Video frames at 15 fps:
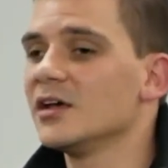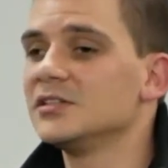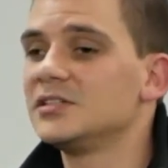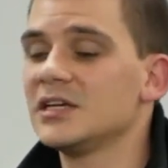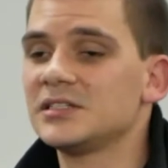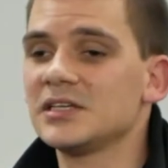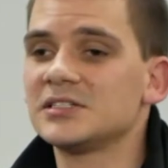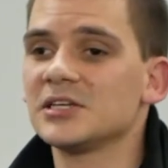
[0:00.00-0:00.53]

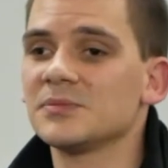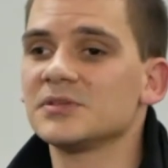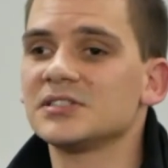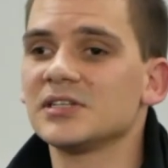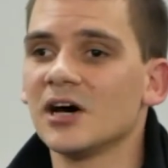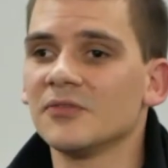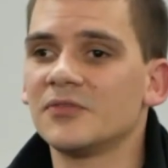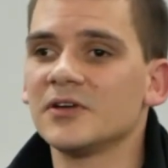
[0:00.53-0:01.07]
Jesus
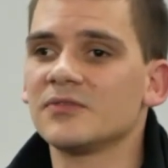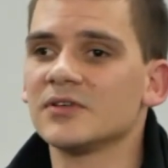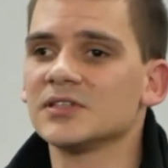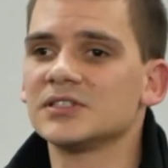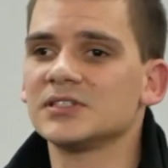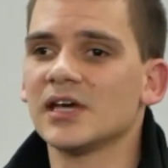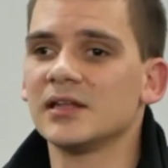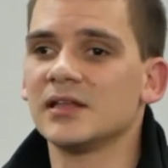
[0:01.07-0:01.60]
himself even
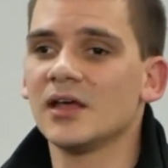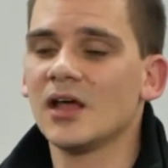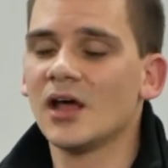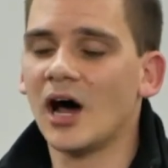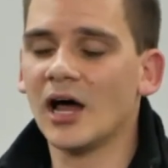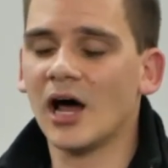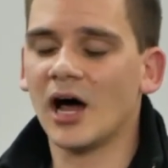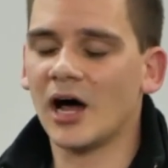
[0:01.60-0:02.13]
said,
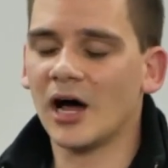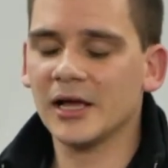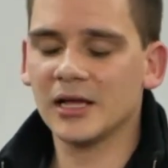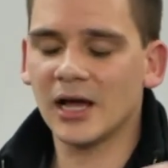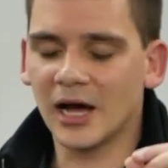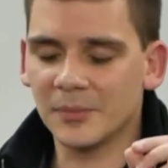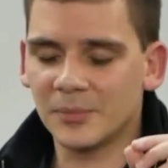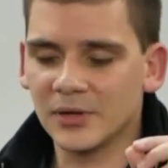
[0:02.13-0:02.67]
I,
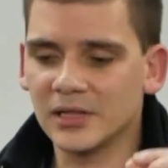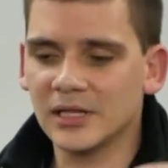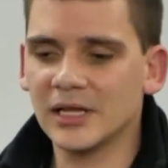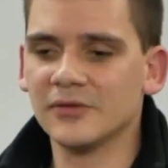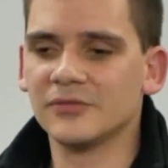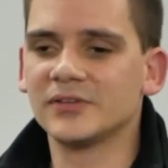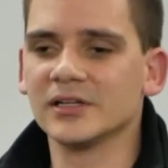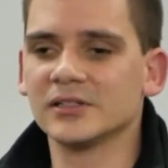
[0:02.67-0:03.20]
I, I
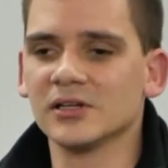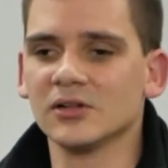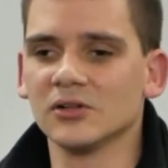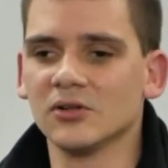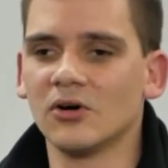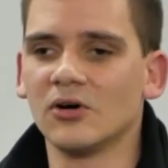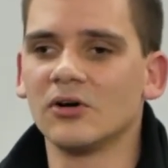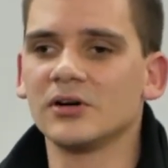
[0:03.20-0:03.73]
believe that the
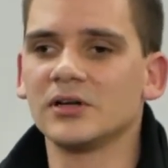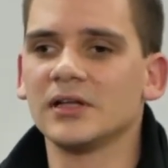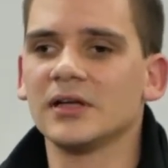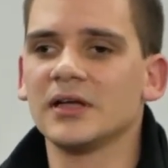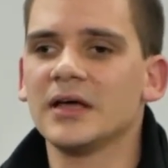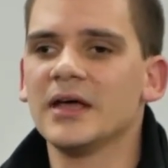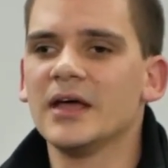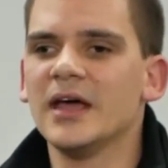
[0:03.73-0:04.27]
Lord
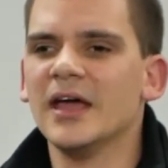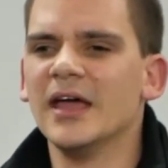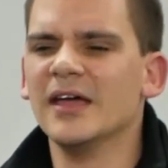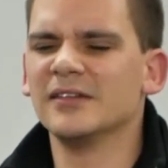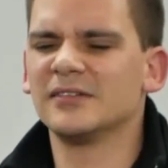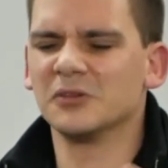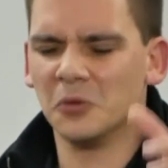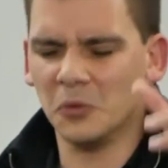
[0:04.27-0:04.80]

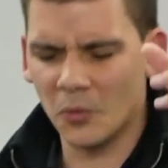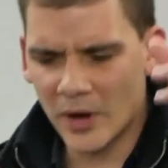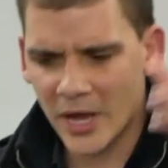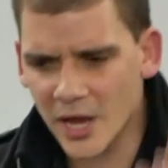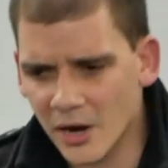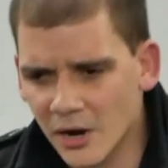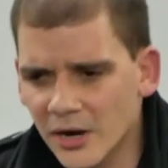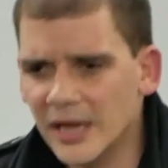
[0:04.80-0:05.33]
is
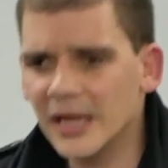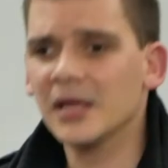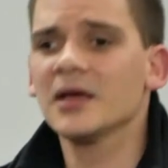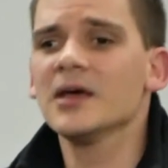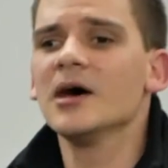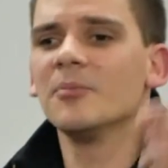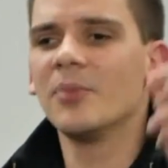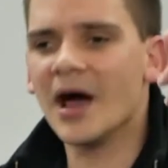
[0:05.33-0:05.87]
weary
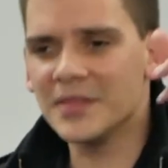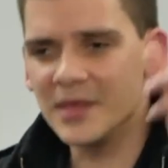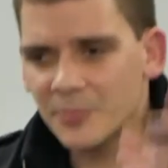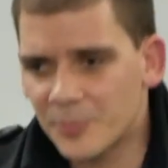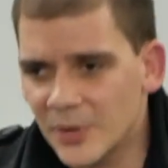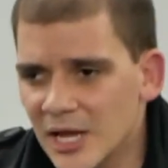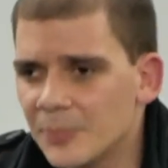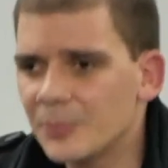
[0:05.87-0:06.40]
by the
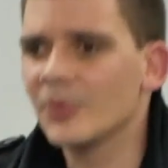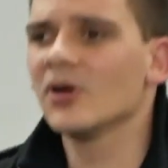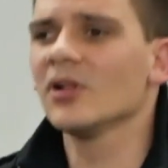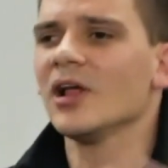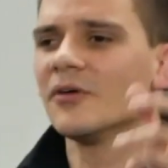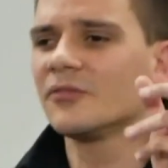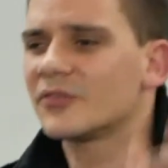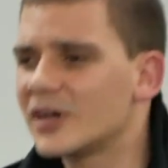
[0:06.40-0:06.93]
people
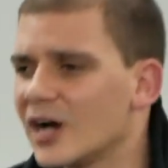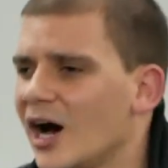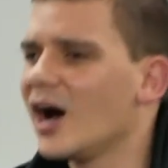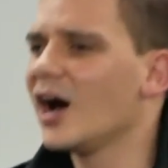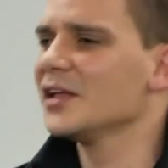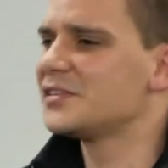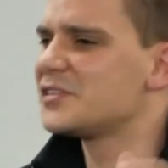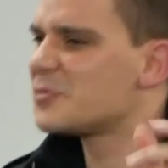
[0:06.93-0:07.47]
of
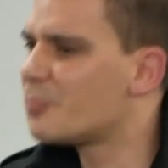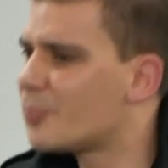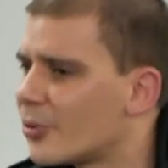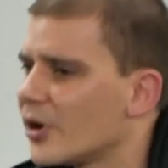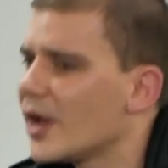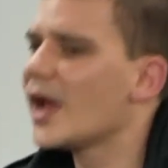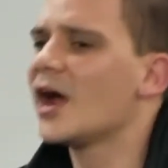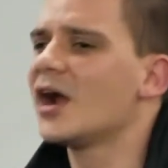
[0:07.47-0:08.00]
God's
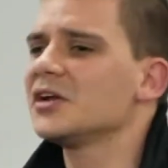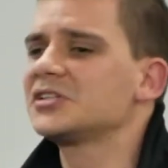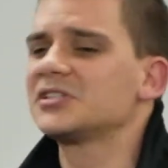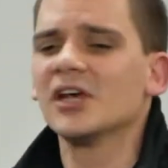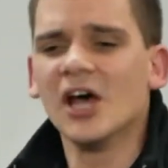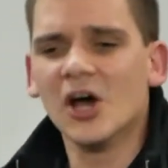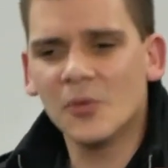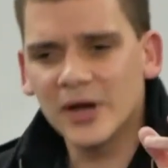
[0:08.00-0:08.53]
prayers
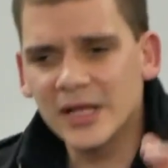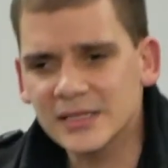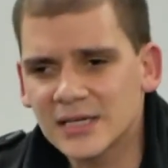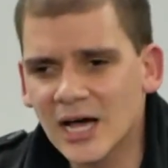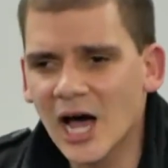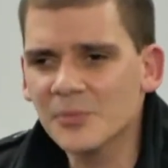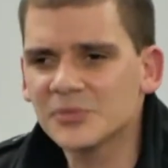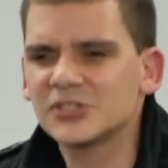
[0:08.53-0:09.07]
when it
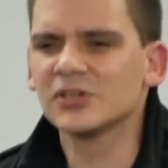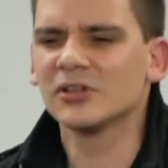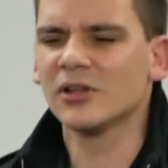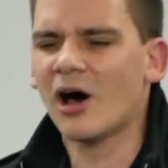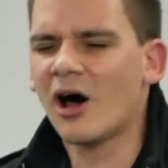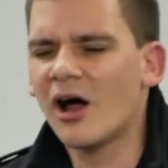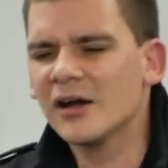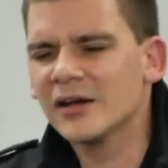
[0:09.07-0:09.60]
comes to,
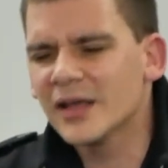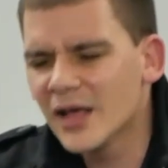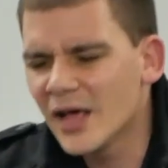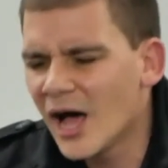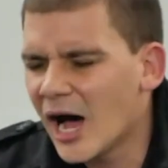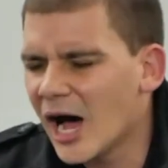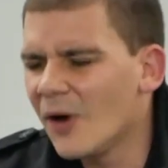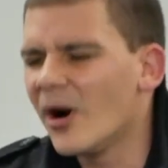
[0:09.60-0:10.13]
Lord,
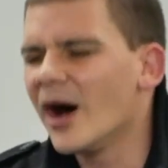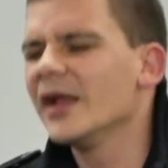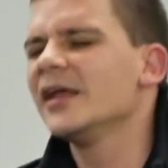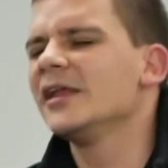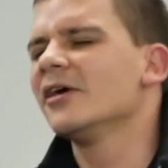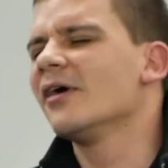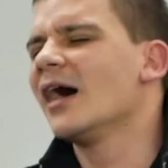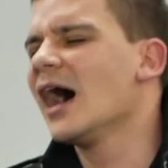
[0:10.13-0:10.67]
I want a
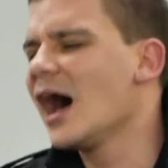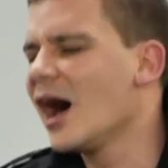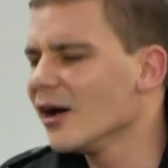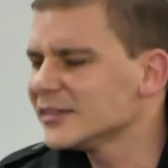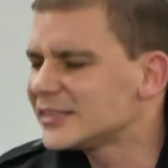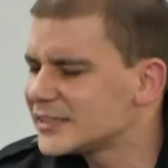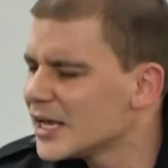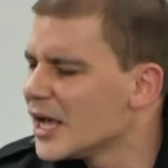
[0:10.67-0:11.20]
new
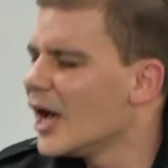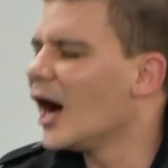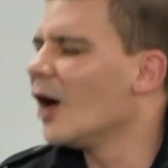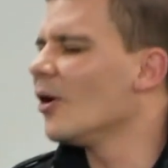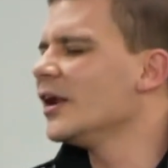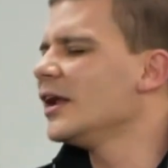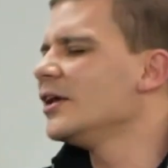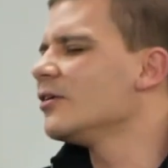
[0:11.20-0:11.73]
house, I
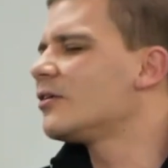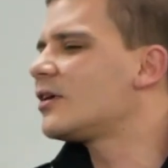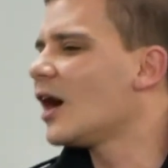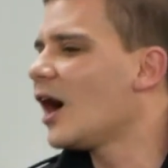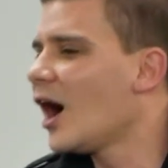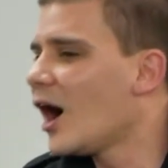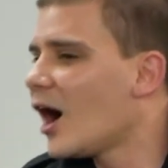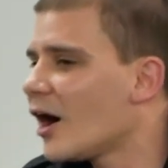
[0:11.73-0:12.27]
want a new
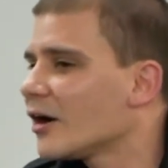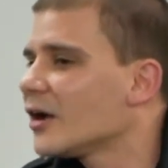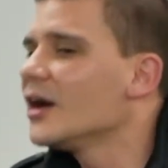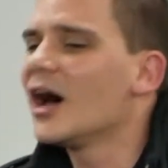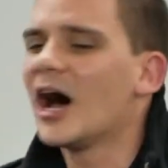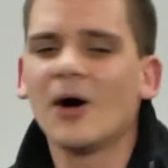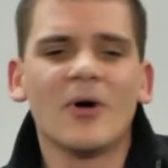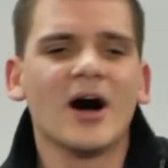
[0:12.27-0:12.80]
car,
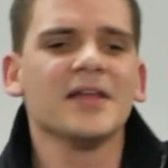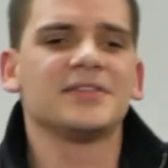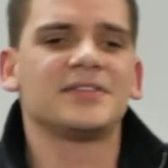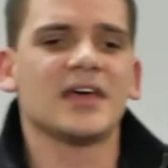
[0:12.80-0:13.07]
I want